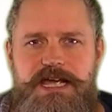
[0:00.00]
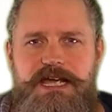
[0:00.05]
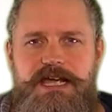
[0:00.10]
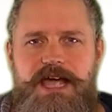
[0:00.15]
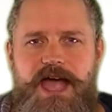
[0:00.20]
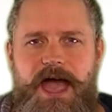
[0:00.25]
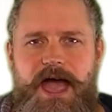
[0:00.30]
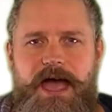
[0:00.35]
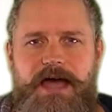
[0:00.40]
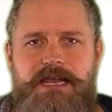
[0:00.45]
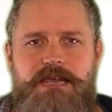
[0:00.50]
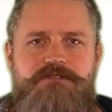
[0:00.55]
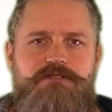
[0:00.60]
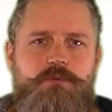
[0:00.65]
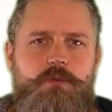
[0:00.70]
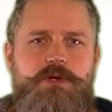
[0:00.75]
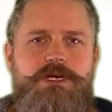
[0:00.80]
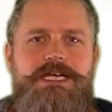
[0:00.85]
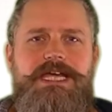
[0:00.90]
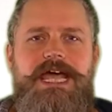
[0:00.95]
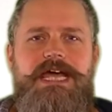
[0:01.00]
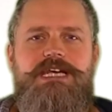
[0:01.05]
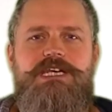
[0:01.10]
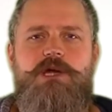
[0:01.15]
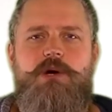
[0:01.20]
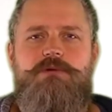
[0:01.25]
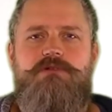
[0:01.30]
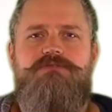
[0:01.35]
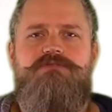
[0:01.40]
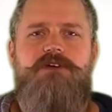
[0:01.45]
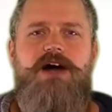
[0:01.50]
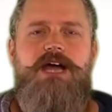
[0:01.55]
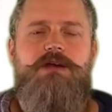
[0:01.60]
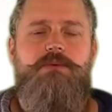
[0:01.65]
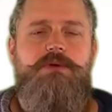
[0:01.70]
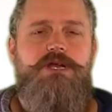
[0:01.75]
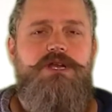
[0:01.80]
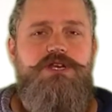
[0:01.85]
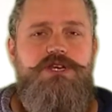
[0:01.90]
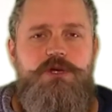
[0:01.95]
And if you want to get notified
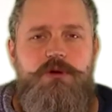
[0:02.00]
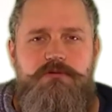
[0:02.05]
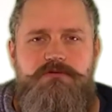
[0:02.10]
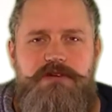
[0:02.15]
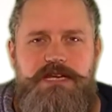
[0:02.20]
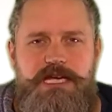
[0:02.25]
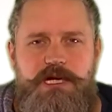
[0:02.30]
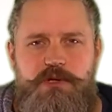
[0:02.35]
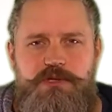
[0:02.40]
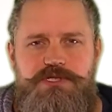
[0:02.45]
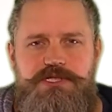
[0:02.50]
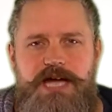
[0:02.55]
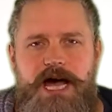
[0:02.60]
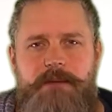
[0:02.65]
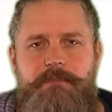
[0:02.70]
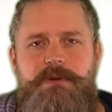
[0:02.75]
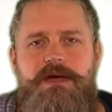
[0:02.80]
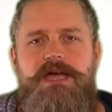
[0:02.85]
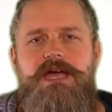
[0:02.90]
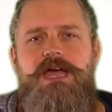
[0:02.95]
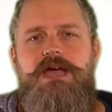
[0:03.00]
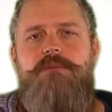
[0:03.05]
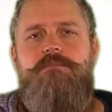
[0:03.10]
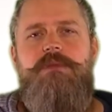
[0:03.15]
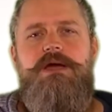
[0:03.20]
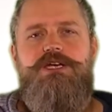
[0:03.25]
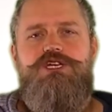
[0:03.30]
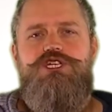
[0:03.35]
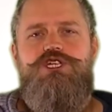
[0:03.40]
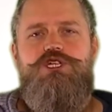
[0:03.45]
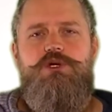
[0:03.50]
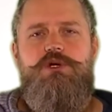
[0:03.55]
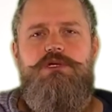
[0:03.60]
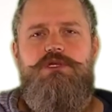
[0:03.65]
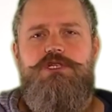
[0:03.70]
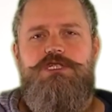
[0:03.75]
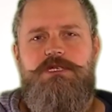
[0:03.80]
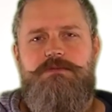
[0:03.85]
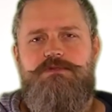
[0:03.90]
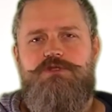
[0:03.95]
when a new video is up, make sure
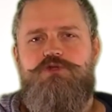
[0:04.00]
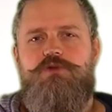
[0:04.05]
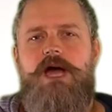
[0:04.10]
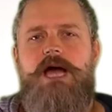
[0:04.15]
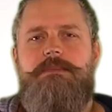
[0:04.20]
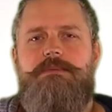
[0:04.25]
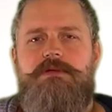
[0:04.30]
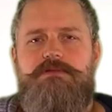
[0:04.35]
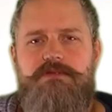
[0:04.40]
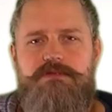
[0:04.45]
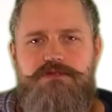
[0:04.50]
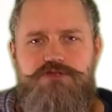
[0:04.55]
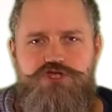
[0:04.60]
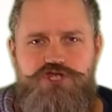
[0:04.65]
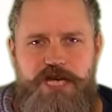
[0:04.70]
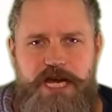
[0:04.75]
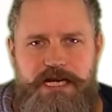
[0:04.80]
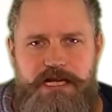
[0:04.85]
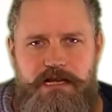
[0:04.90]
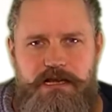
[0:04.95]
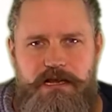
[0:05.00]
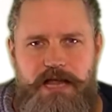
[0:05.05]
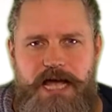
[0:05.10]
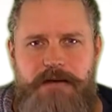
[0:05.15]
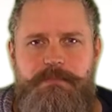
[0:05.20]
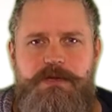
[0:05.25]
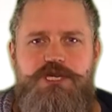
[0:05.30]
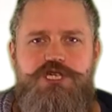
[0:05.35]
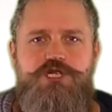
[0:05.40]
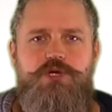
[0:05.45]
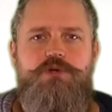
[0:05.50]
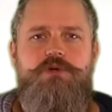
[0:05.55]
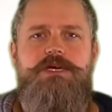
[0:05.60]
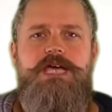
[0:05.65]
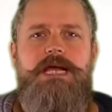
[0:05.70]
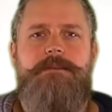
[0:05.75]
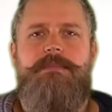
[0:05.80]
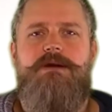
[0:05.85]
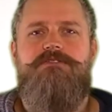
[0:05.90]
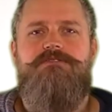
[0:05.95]
to subscribe to this channel and make sure to
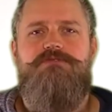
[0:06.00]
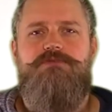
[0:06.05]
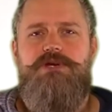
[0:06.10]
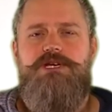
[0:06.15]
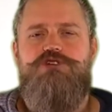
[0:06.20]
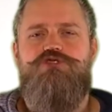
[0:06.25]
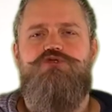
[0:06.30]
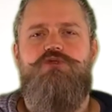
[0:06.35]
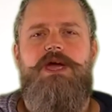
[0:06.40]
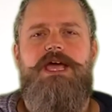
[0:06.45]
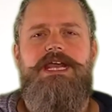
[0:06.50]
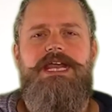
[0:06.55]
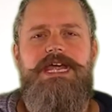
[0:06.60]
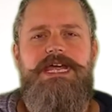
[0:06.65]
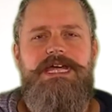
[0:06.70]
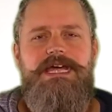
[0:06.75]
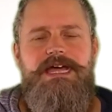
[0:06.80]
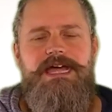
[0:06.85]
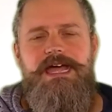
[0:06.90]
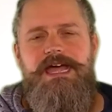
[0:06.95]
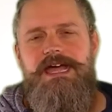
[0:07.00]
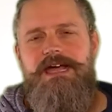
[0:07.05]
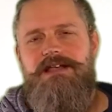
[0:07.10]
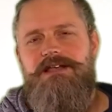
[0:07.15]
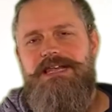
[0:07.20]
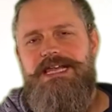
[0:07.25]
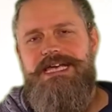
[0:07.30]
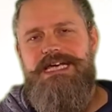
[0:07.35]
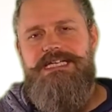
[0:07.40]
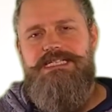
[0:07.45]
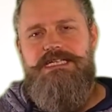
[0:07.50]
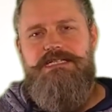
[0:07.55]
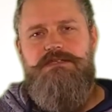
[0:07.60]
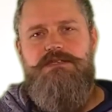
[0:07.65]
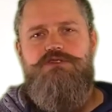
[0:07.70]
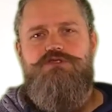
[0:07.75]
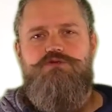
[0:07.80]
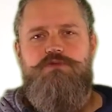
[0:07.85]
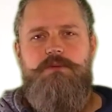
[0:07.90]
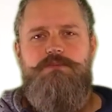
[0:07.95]
get my free training. Link is in the
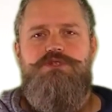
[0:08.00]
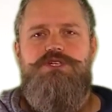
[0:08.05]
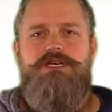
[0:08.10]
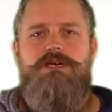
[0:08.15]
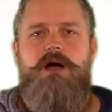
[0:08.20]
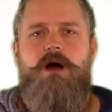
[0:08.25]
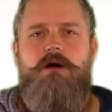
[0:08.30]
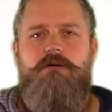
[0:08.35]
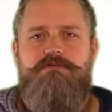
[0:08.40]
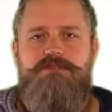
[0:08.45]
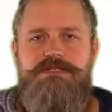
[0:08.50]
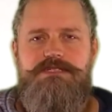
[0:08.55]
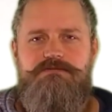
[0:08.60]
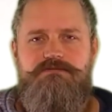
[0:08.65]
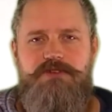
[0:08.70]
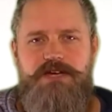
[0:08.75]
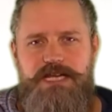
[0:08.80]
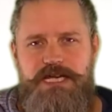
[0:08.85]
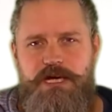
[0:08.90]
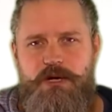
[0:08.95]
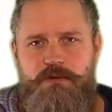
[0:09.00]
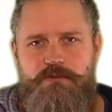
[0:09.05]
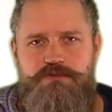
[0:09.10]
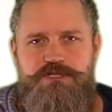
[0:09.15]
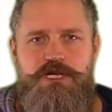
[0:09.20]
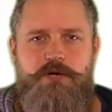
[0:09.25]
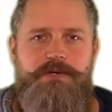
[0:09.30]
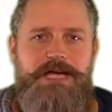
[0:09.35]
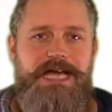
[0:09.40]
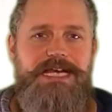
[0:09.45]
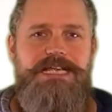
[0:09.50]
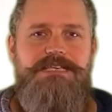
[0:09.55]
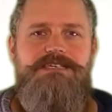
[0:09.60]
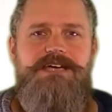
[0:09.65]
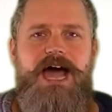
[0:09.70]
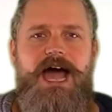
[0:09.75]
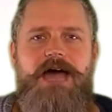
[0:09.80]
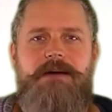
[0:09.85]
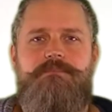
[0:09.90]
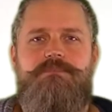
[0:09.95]
description of this video. So at any
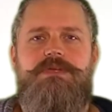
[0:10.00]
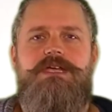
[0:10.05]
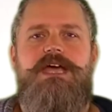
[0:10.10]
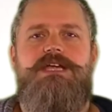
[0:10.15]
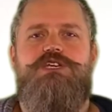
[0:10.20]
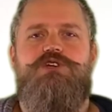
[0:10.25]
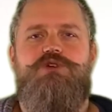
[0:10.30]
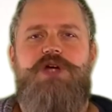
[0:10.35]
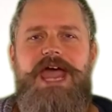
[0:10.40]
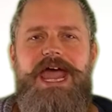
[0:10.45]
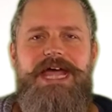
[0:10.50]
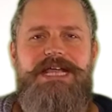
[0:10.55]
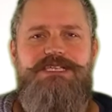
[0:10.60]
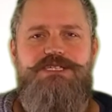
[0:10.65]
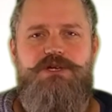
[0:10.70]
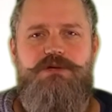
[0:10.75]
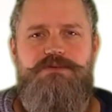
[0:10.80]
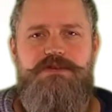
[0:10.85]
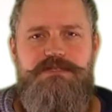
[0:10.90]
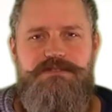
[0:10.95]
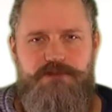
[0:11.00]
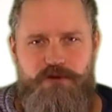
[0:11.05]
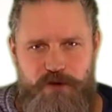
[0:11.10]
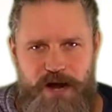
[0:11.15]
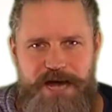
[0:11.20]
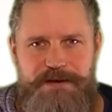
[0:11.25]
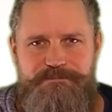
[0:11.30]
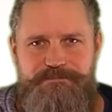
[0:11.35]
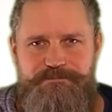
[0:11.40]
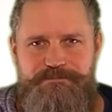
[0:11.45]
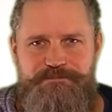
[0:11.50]
time, get your hands on this, all right?